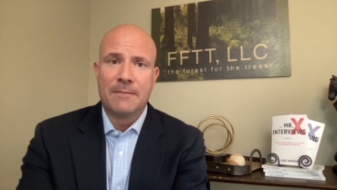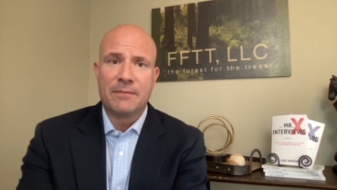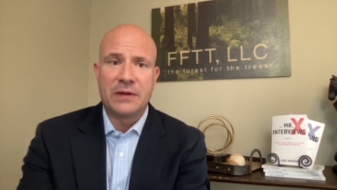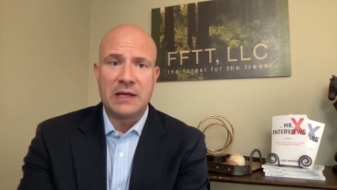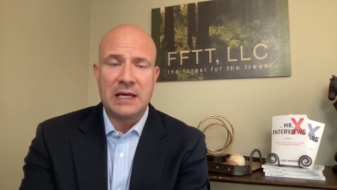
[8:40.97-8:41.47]

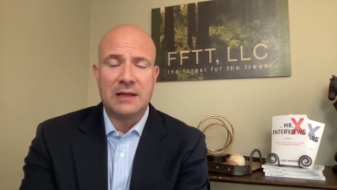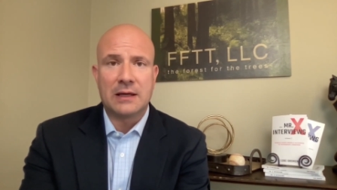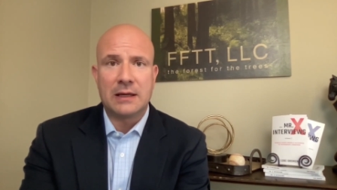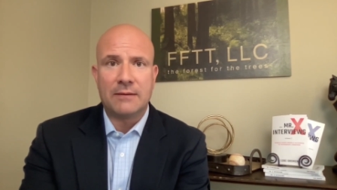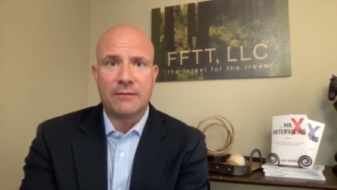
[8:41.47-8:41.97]
the
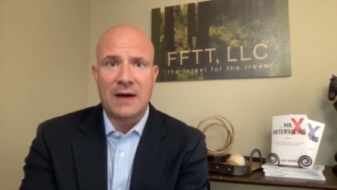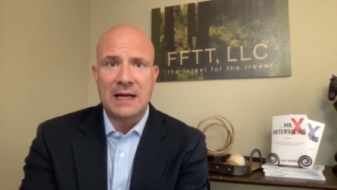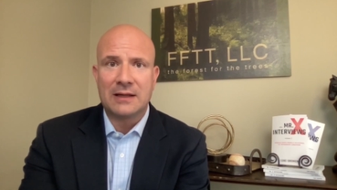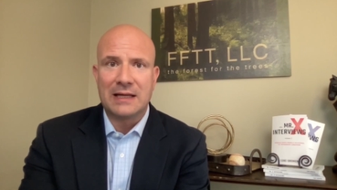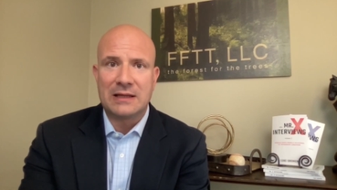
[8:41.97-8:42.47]
the
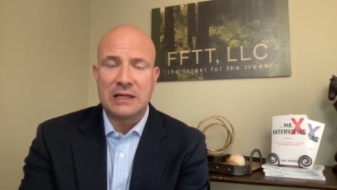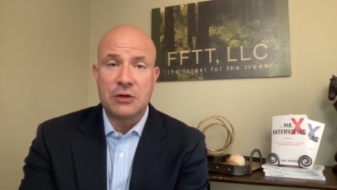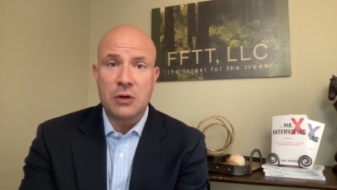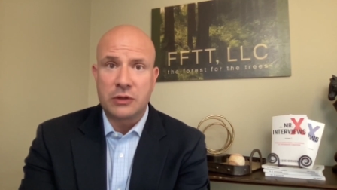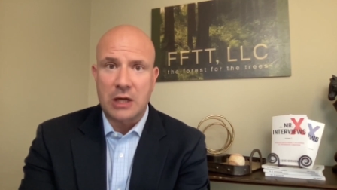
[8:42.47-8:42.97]
finally the
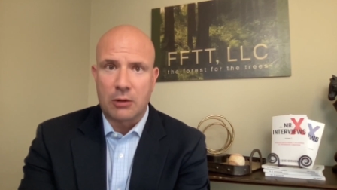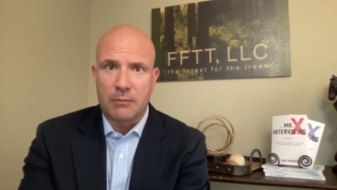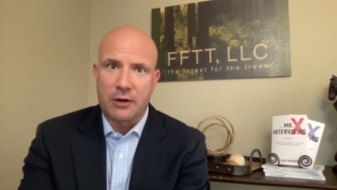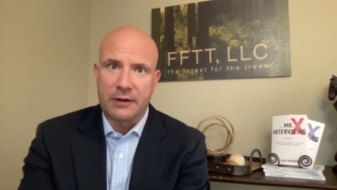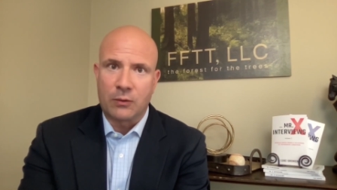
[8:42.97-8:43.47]
euro dollar
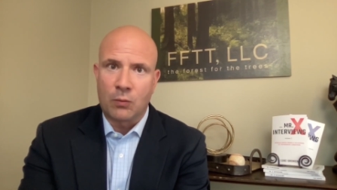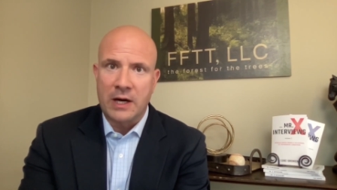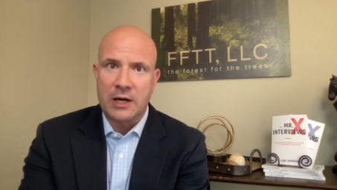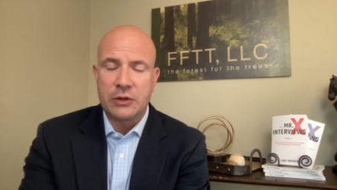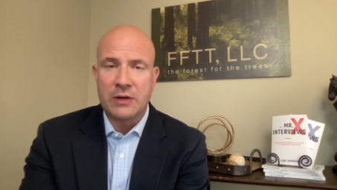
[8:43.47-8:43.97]
market,
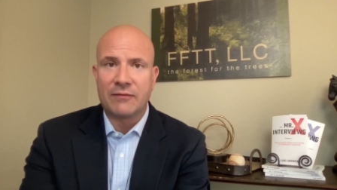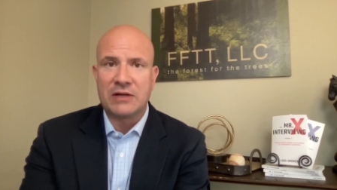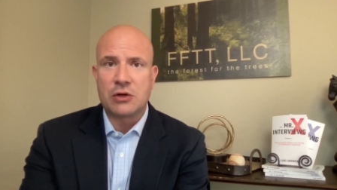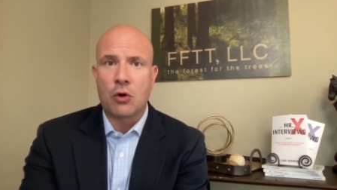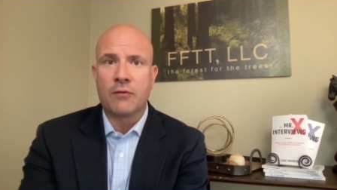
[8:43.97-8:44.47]
where you'd have
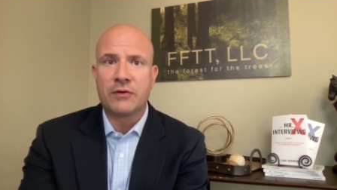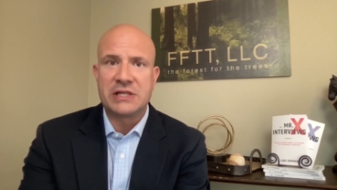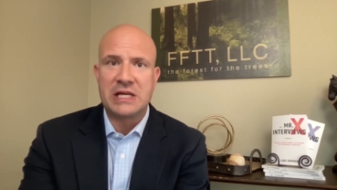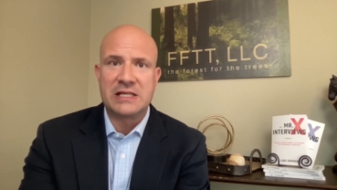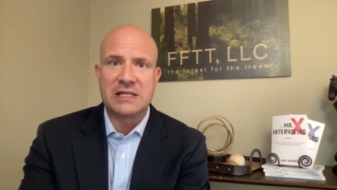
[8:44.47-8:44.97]
these
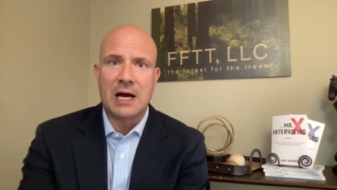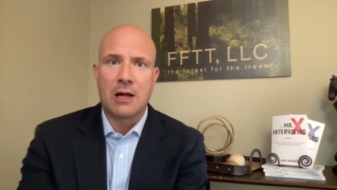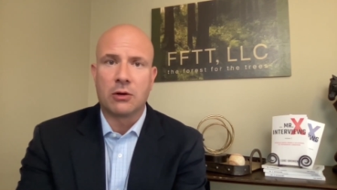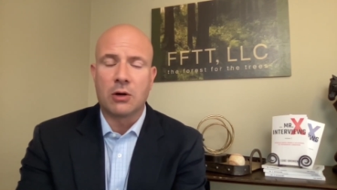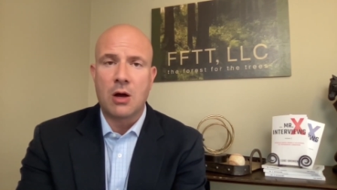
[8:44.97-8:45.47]
overseas
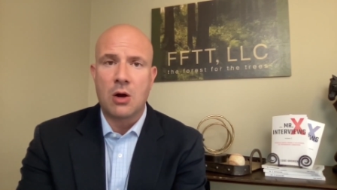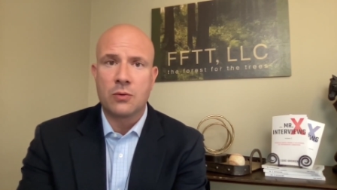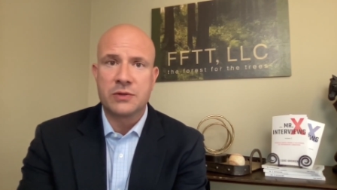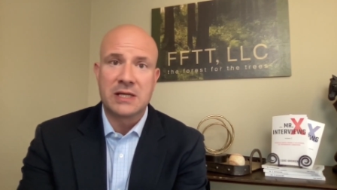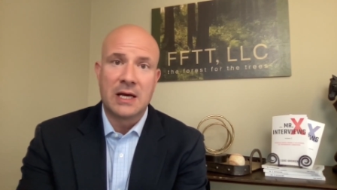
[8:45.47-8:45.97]
dollar
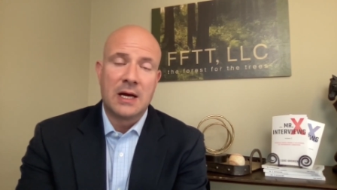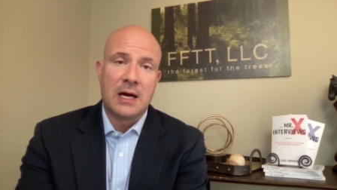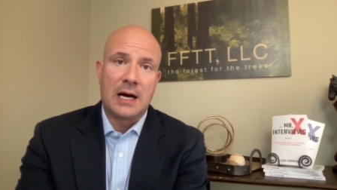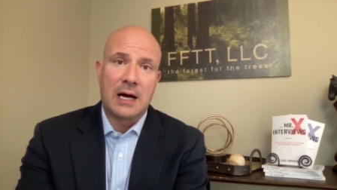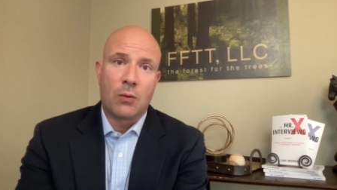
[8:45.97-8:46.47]
loans
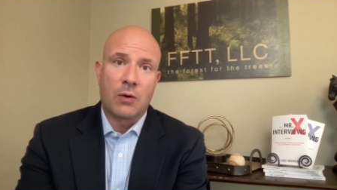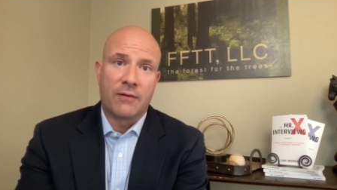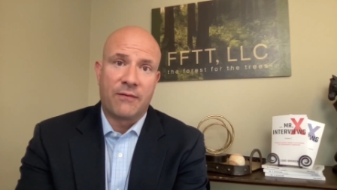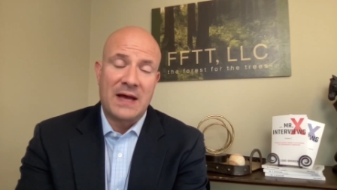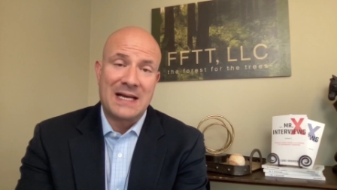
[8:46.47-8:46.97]
uh, where the
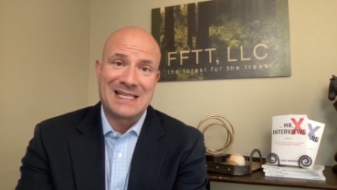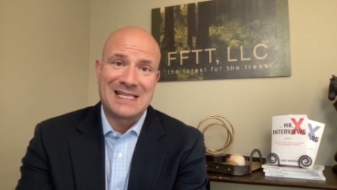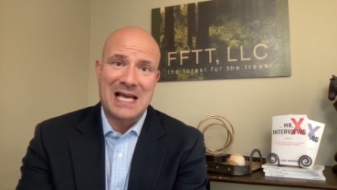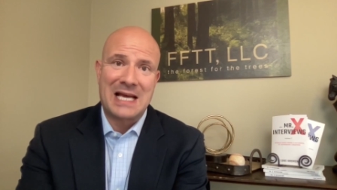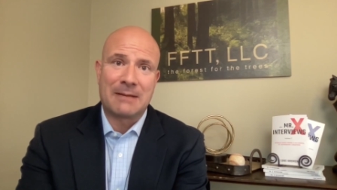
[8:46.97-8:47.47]
Fed is
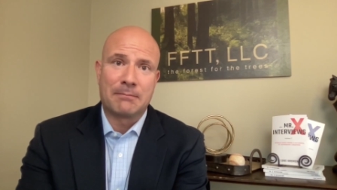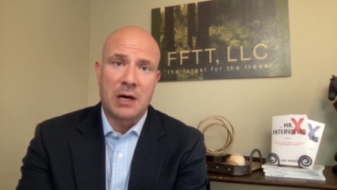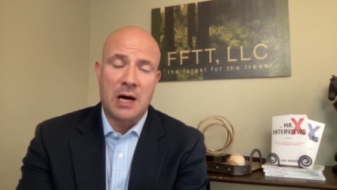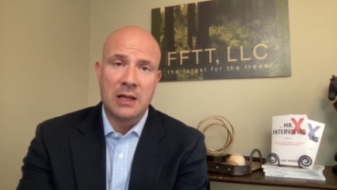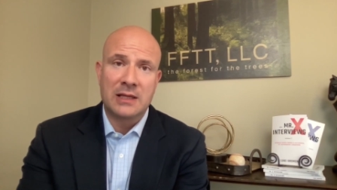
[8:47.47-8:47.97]
setting
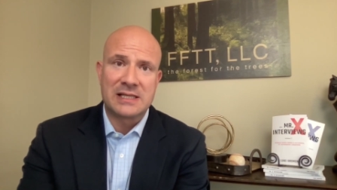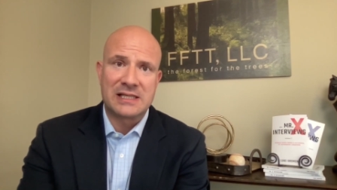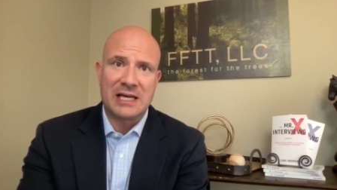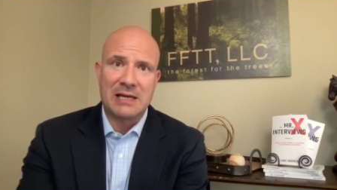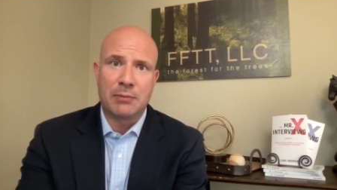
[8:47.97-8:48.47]

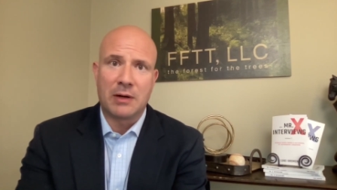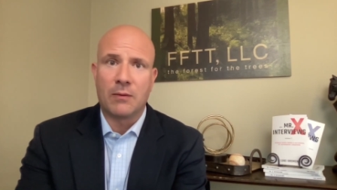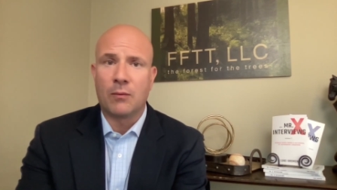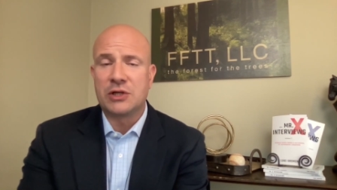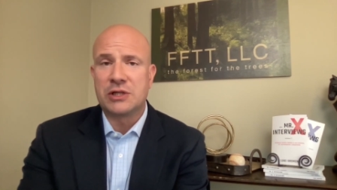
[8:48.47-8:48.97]
policy,
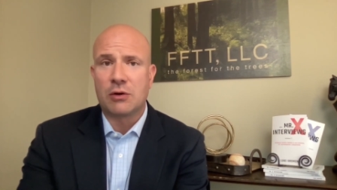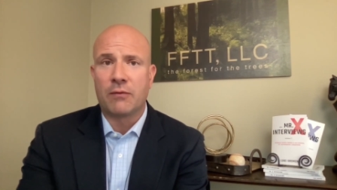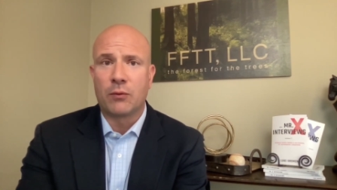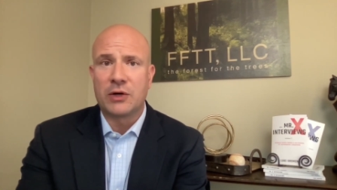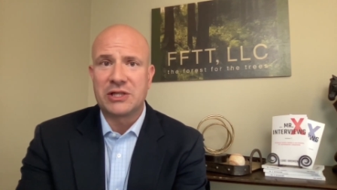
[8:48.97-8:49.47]
but which
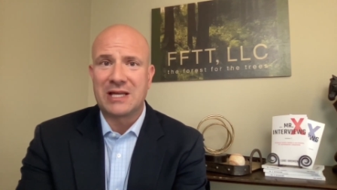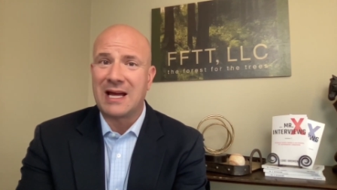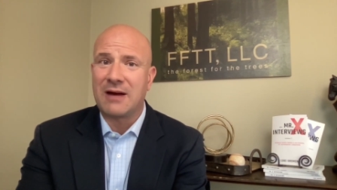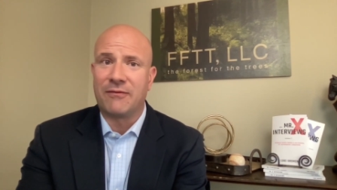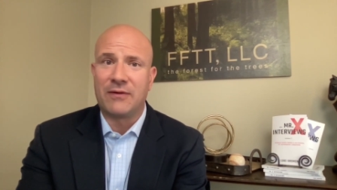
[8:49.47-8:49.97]
over which they
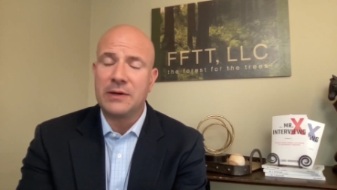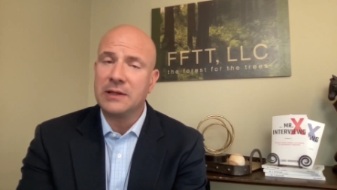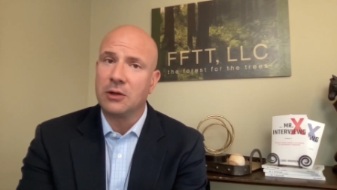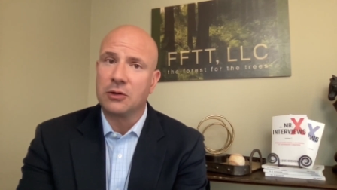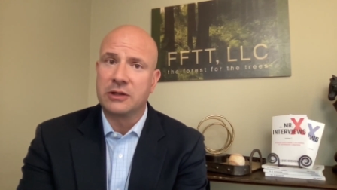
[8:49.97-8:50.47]
have very
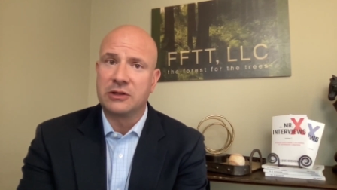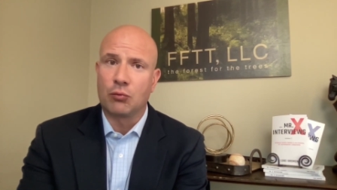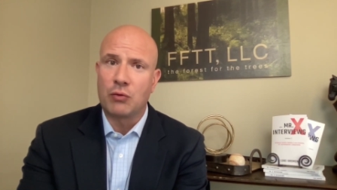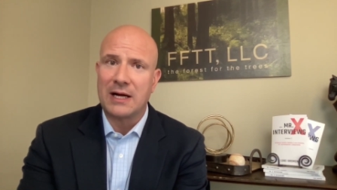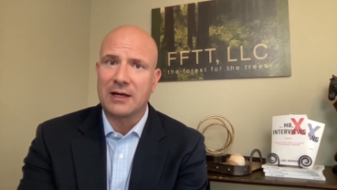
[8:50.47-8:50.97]
little
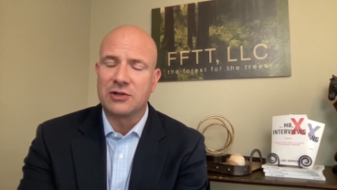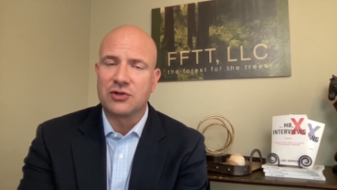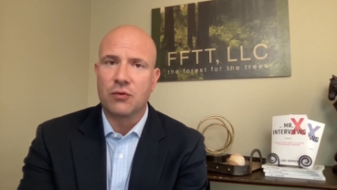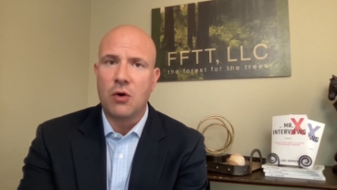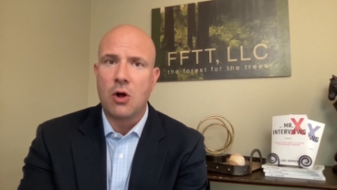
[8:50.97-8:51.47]
direct
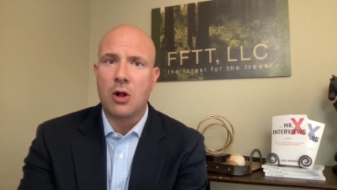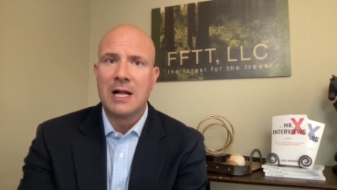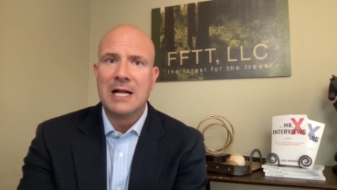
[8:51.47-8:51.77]
control.